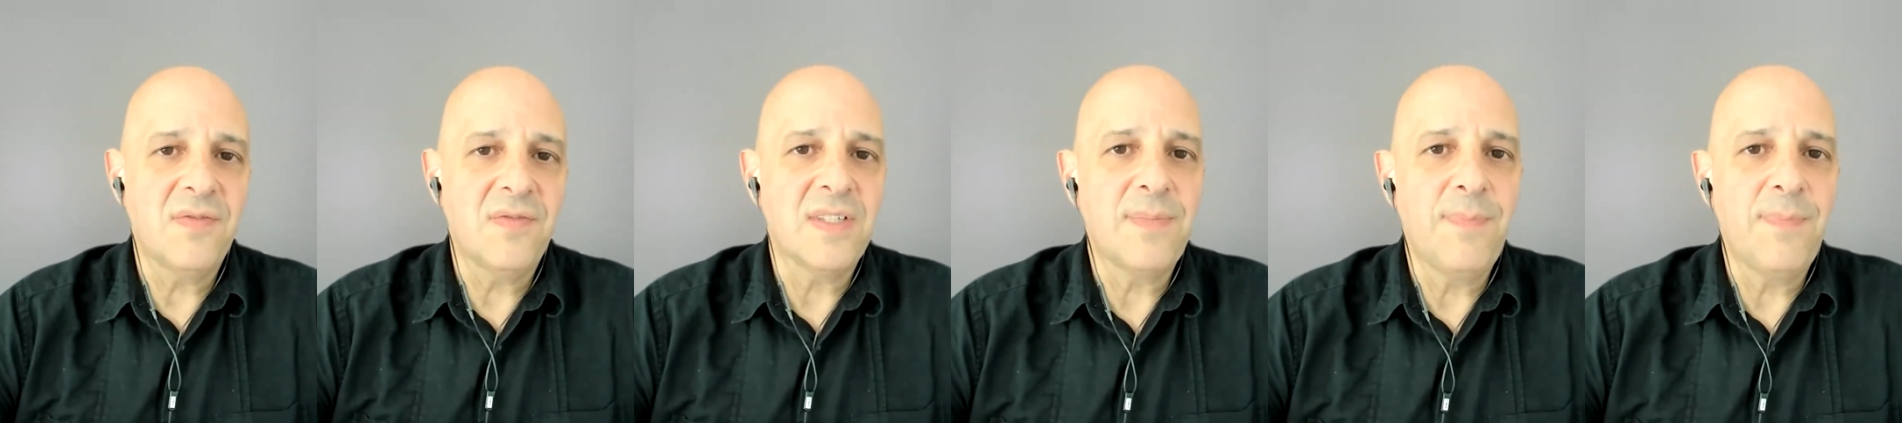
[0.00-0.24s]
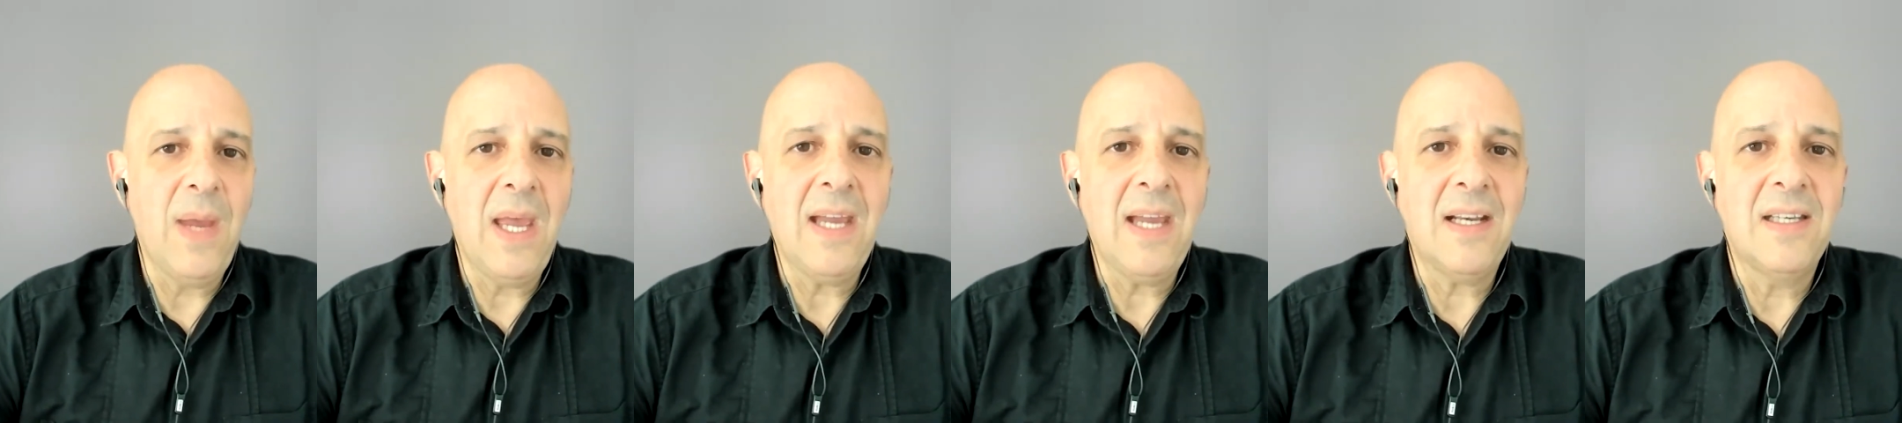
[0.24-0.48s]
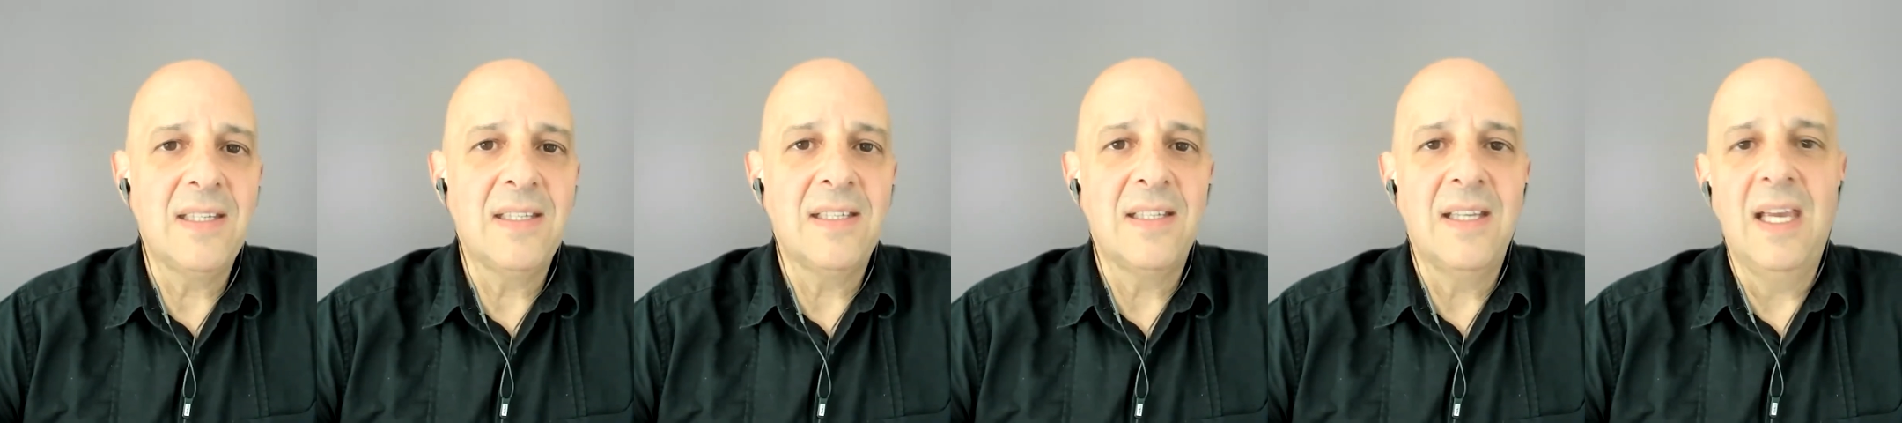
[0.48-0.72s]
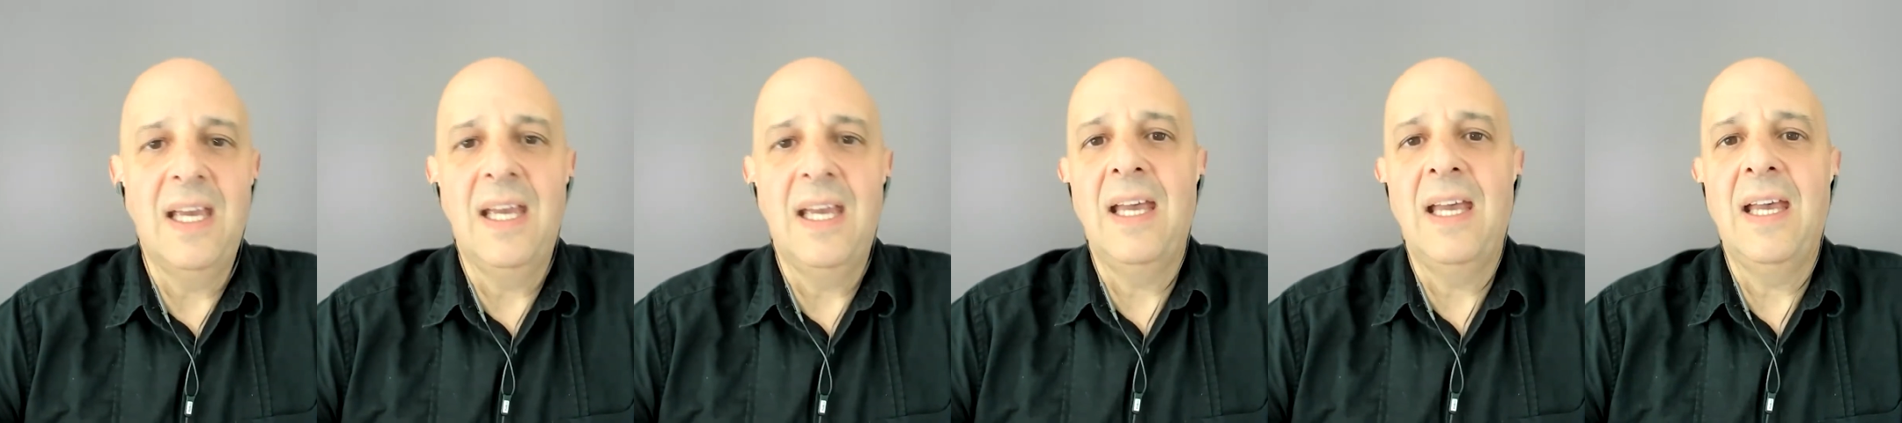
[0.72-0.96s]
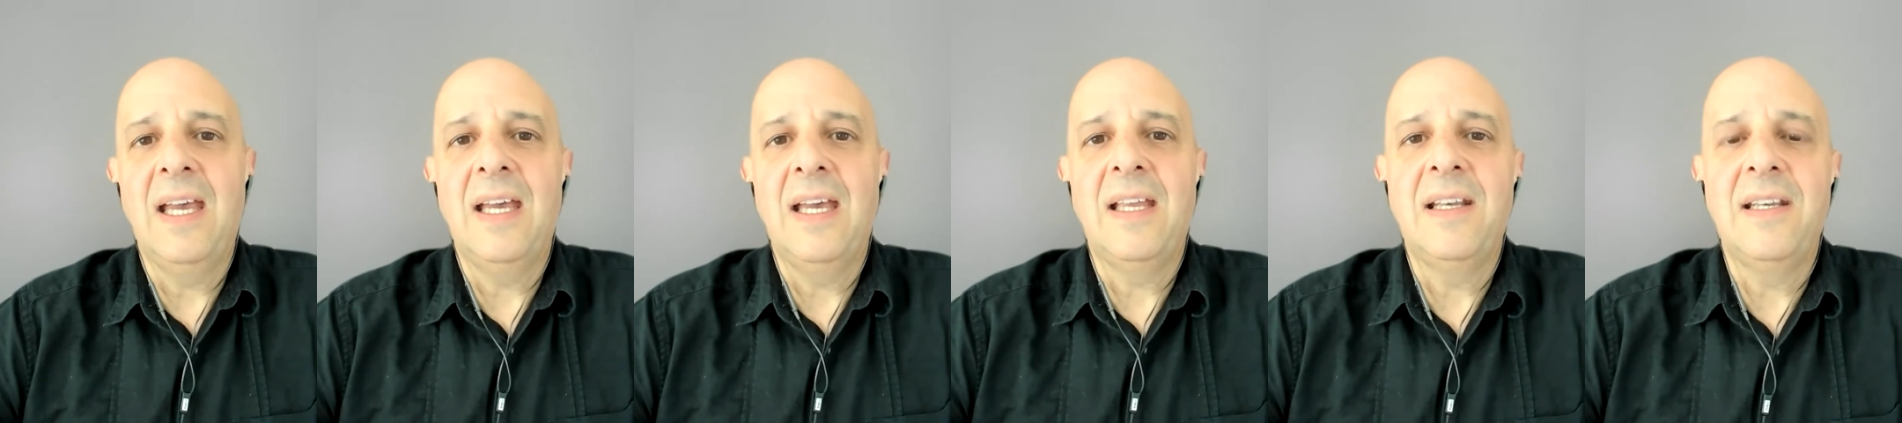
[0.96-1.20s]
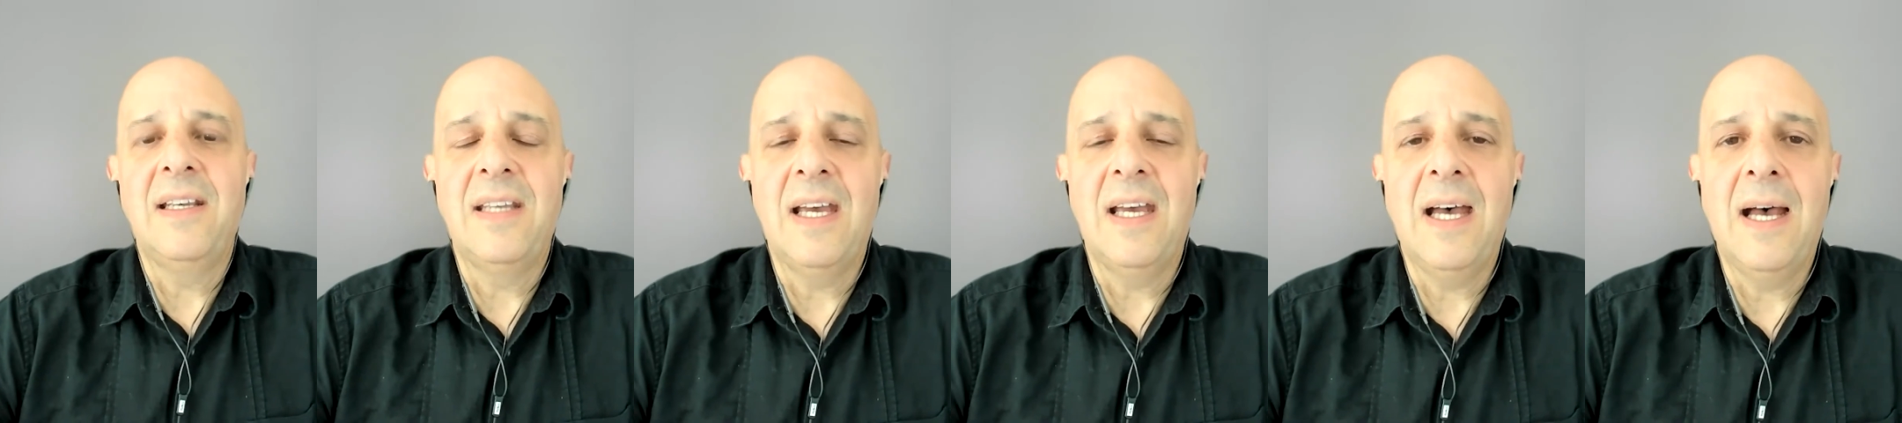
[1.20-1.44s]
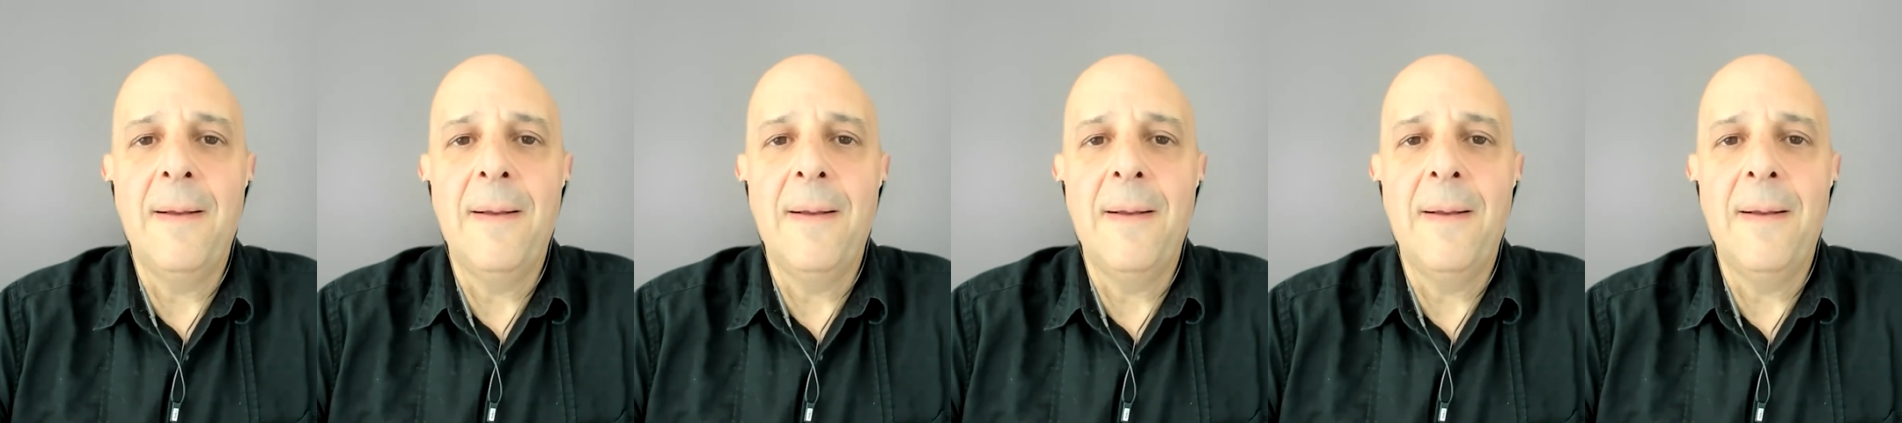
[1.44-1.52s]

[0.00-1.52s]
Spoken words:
respect, and